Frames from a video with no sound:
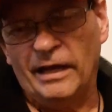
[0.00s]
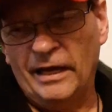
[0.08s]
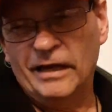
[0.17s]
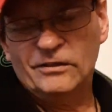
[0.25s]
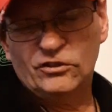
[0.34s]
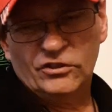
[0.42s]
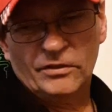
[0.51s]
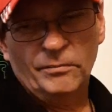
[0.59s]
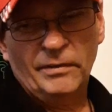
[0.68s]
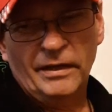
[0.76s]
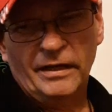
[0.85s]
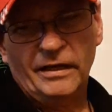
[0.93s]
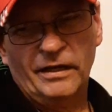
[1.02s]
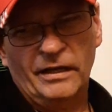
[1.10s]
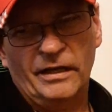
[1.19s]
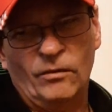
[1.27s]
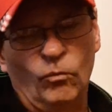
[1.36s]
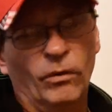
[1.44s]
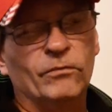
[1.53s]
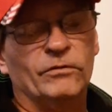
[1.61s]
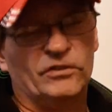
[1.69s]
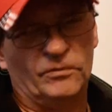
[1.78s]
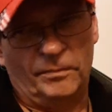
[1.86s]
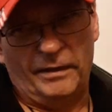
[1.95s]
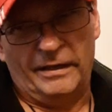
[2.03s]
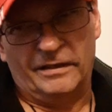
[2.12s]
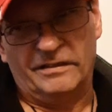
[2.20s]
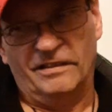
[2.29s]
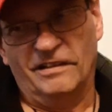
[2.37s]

edge to me in one respect.